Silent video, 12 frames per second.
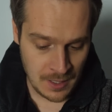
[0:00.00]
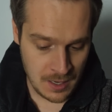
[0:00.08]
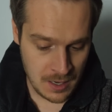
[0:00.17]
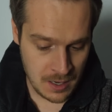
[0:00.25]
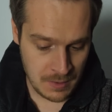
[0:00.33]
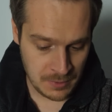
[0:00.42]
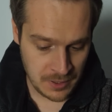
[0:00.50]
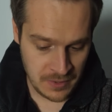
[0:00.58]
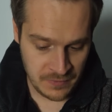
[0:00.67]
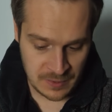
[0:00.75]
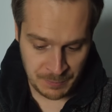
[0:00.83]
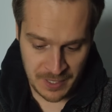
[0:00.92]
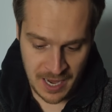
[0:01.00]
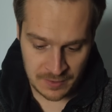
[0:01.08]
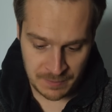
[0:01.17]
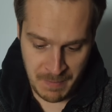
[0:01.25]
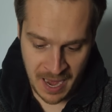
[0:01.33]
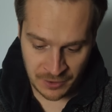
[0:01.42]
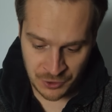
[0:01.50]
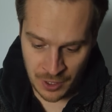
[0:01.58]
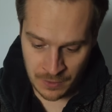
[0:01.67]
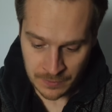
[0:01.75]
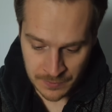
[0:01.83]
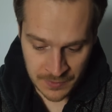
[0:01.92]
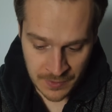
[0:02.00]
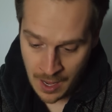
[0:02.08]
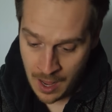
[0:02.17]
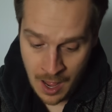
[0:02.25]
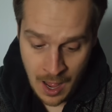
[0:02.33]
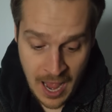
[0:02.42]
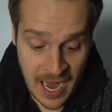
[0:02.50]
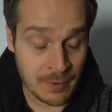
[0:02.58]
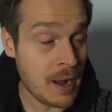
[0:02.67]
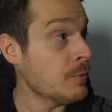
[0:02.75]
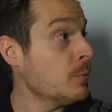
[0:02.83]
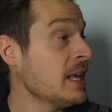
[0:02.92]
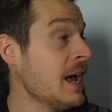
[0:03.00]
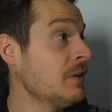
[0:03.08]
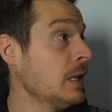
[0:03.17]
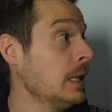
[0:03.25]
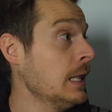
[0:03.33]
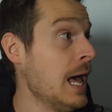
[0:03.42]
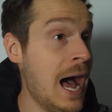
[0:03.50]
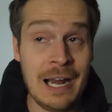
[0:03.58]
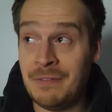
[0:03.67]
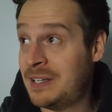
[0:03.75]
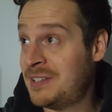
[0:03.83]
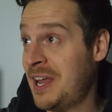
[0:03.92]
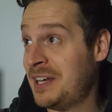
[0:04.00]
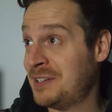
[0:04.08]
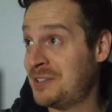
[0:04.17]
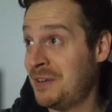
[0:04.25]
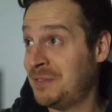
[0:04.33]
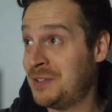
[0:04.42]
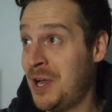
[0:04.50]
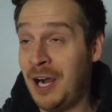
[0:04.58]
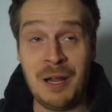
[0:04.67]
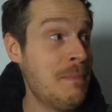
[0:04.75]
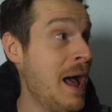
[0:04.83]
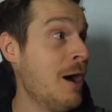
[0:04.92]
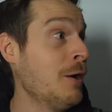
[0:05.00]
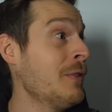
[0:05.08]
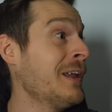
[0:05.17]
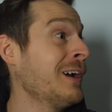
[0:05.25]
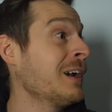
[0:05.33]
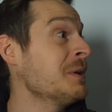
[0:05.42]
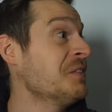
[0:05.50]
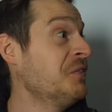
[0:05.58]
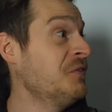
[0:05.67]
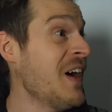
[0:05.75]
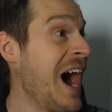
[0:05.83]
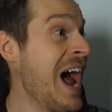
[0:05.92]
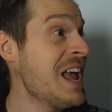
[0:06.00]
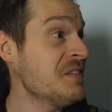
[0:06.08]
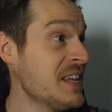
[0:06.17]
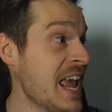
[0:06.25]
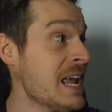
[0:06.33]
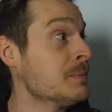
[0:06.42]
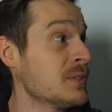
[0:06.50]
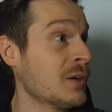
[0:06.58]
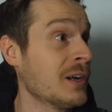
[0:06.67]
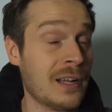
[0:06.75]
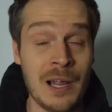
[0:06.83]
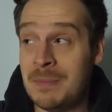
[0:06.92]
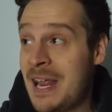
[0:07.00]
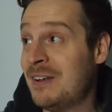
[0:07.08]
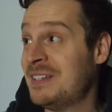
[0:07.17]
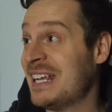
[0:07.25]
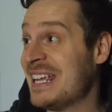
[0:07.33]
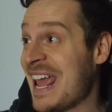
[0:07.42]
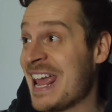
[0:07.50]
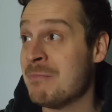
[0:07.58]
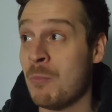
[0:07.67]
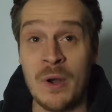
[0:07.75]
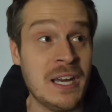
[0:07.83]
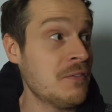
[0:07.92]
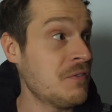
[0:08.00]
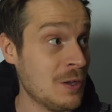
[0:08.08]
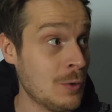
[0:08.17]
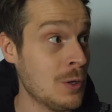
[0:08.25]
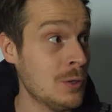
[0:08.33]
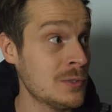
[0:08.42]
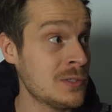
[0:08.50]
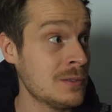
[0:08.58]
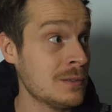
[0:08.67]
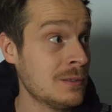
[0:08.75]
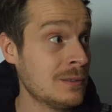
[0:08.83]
I believe it's pronounced Mac Jones. Anyway, we have a lot of exciting stuff to talk about. There are gonna be 5 games that are gonna come down to game-winning field goals.